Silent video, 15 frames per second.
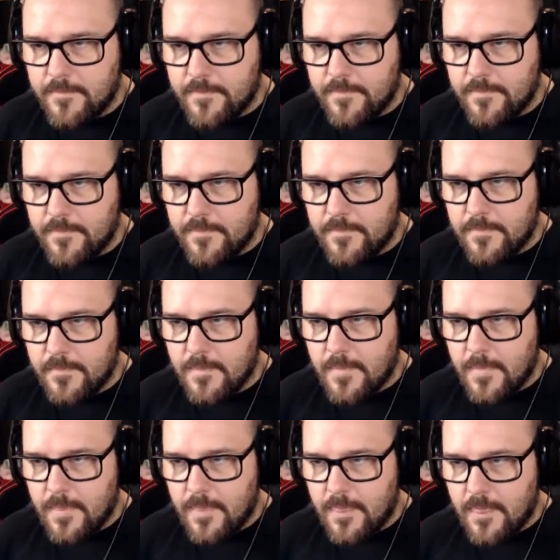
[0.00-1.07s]

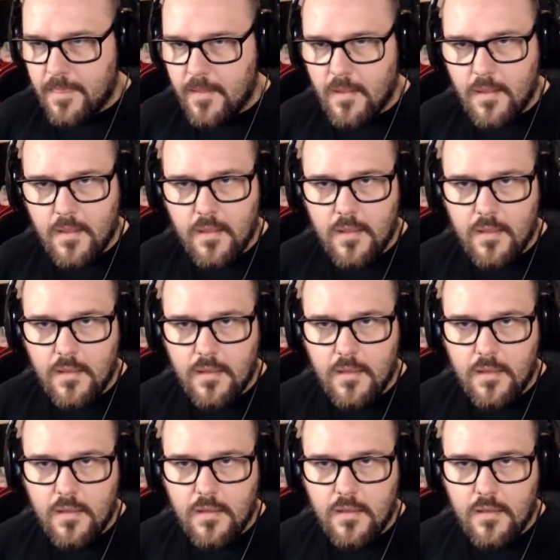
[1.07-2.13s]

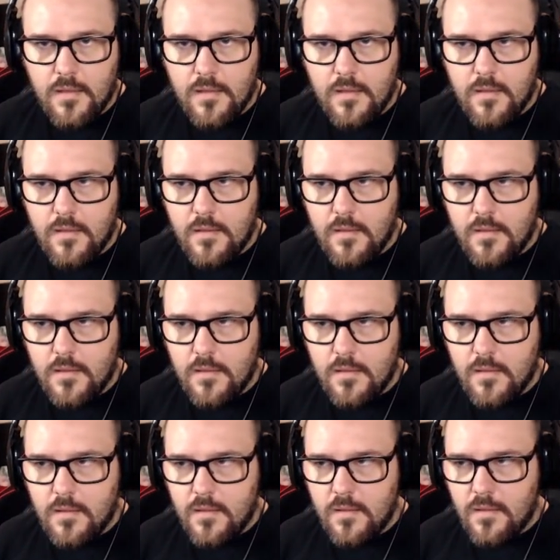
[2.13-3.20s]

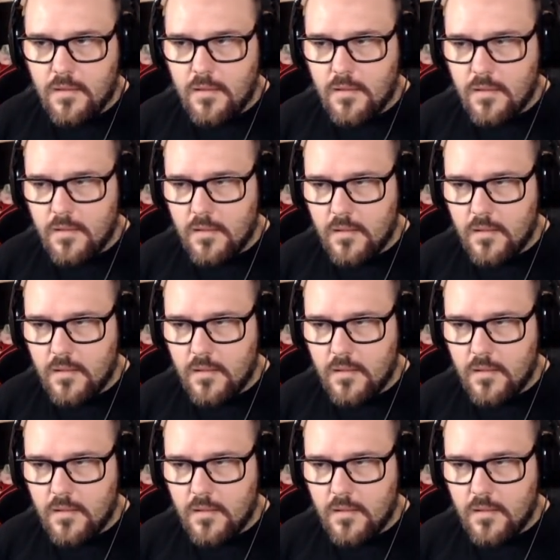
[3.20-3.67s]
(no one is talking)